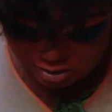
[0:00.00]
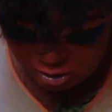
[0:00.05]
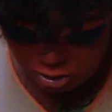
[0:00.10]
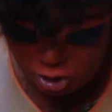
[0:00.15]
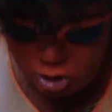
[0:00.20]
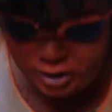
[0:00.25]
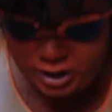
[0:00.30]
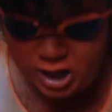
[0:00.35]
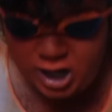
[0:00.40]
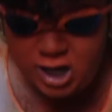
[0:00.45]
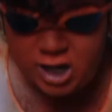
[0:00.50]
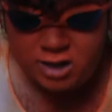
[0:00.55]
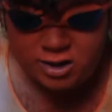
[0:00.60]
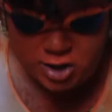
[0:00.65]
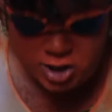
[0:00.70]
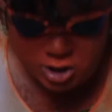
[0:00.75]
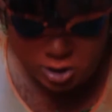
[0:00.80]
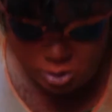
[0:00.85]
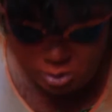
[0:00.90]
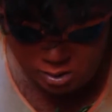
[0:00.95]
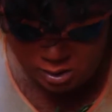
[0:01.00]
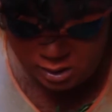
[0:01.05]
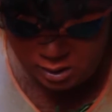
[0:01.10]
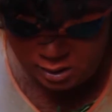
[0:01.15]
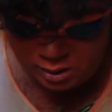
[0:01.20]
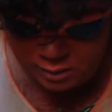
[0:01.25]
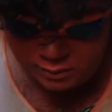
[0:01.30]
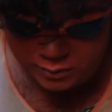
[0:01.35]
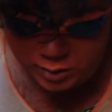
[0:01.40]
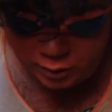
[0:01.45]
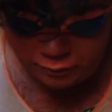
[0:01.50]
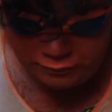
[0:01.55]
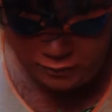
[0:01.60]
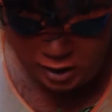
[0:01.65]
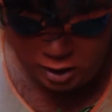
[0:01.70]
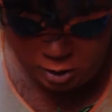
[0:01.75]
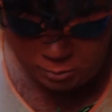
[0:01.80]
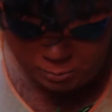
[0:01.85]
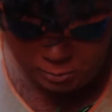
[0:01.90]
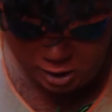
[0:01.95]
look into your
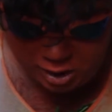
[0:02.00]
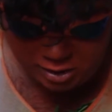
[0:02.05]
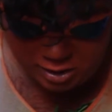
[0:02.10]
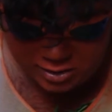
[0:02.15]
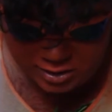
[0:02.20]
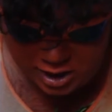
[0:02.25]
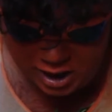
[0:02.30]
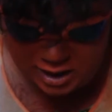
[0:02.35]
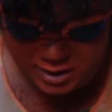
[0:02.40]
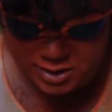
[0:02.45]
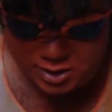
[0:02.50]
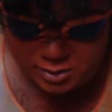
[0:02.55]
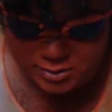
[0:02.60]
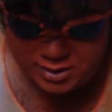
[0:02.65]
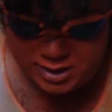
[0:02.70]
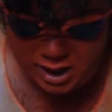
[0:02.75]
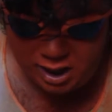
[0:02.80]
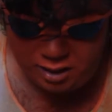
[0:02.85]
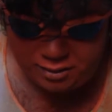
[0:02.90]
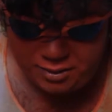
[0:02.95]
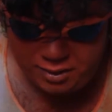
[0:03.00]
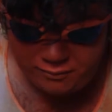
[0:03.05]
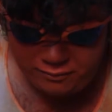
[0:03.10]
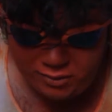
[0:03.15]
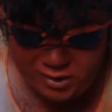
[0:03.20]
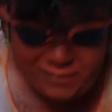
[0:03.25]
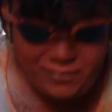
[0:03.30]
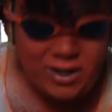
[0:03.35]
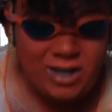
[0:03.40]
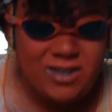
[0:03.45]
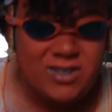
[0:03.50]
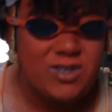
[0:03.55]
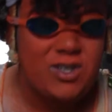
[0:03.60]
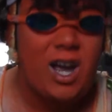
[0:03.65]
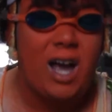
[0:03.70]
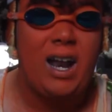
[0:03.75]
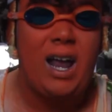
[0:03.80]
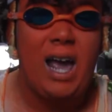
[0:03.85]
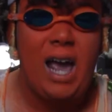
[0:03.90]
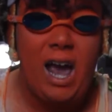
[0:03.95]
fellow brother's exoskeleton, for if he does
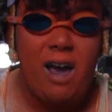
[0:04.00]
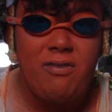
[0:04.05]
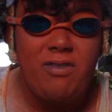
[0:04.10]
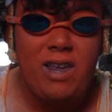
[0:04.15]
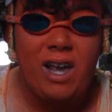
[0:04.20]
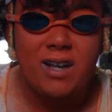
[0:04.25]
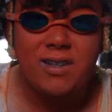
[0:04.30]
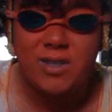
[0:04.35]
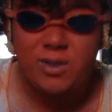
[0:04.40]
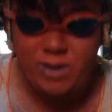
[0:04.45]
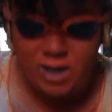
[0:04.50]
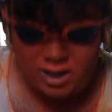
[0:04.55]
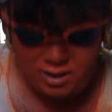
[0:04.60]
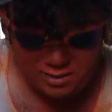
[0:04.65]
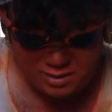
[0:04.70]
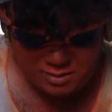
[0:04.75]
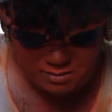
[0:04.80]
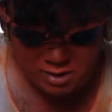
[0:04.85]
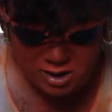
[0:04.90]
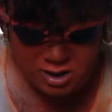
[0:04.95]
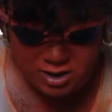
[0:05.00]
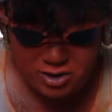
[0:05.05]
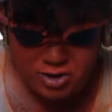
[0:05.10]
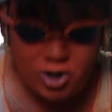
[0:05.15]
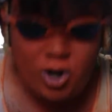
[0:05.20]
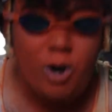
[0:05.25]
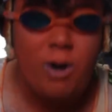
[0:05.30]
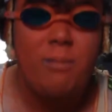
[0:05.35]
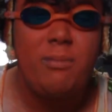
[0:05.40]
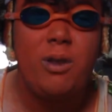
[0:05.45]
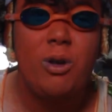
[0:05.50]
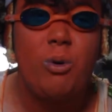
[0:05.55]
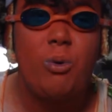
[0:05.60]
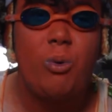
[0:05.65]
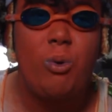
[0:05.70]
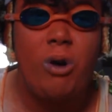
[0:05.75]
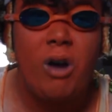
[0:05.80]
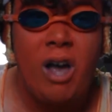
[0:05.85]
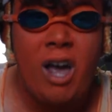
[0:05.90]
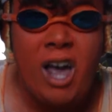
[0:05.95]
not have the exoskeleton, show him the
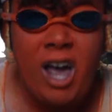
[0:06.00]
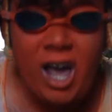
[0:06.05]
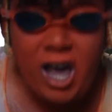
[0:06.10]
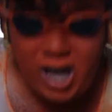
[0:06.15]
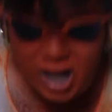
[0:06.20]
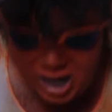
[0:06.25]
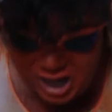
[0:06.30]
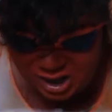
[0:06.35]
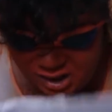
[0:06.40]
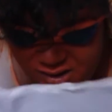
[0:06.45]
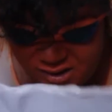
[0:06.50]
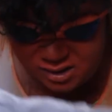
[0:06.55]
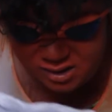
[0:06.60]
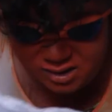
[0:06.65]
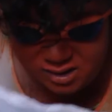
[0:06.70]
way.